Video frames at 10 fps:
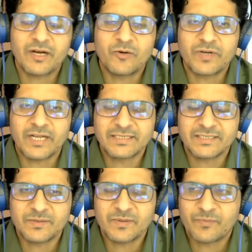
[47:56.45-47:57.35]
out
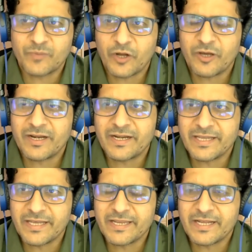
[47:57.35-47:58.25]
as a
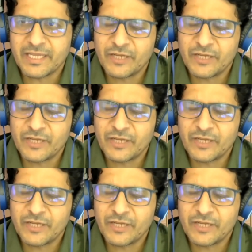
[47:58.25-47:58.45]
priority area,